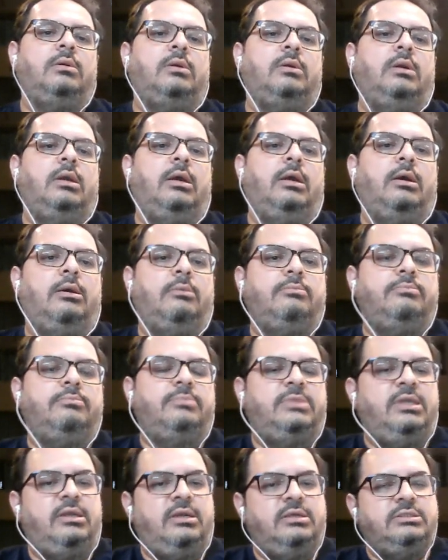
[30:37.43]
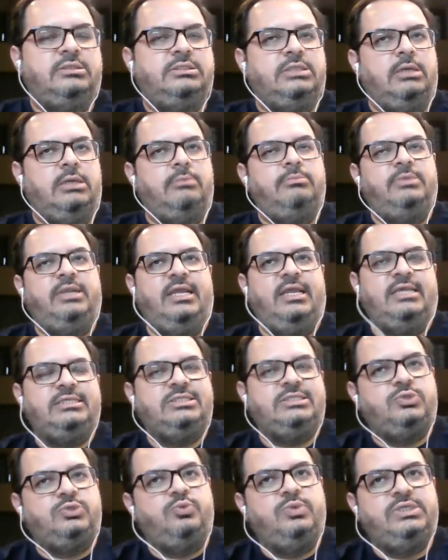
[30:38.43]
There are some
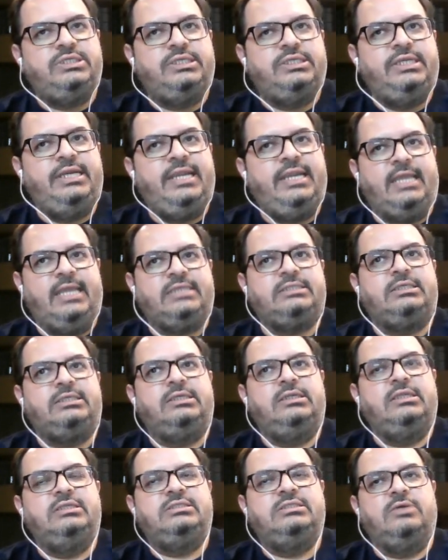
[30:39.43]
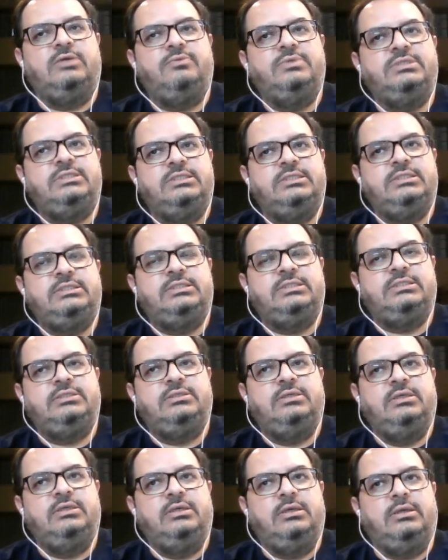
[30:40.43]
tests which need external services.
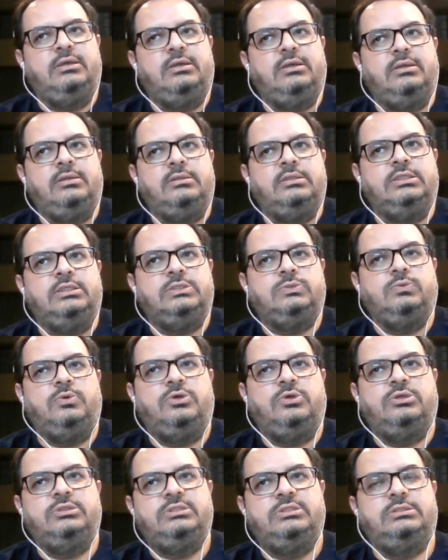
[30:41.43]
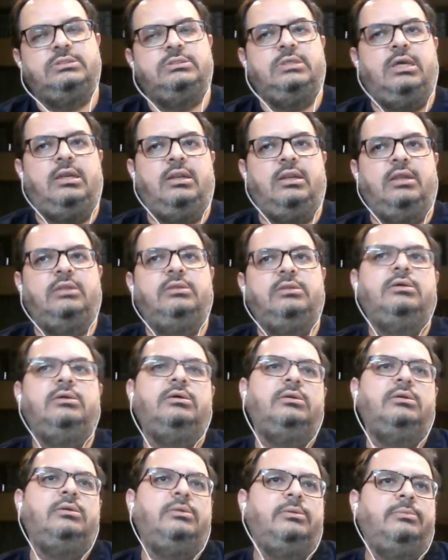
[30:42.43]
This was
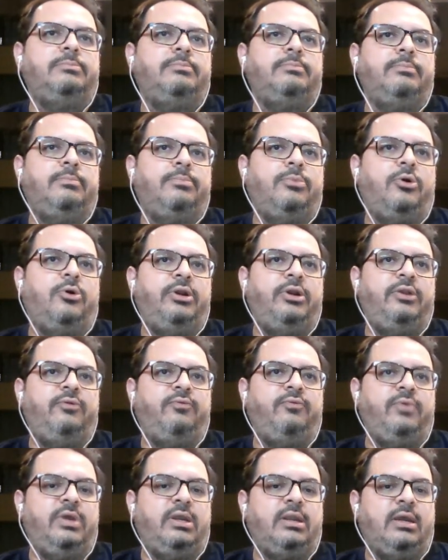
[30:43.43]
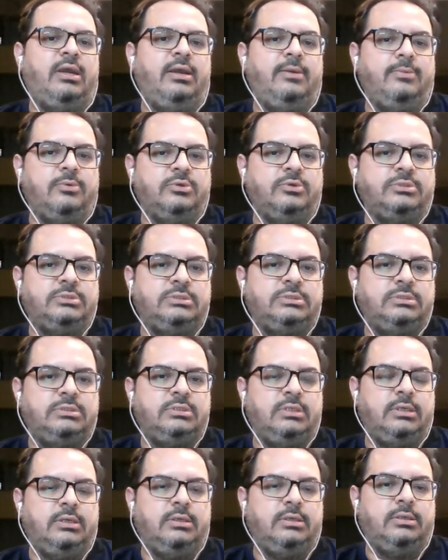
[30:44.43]
another point where I was
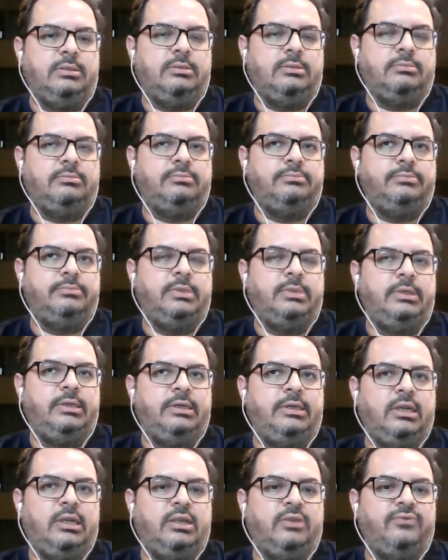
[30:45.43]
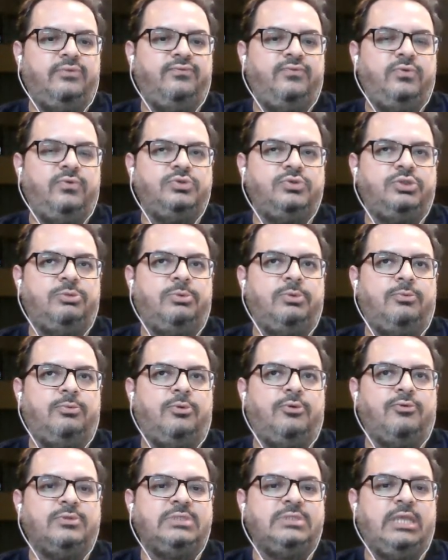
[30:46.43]
a little confused about what
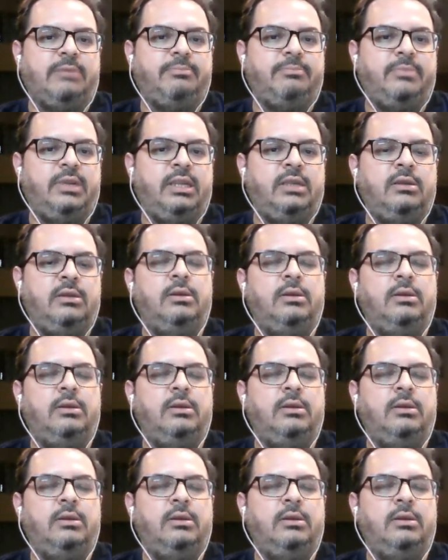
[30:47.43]
was happening.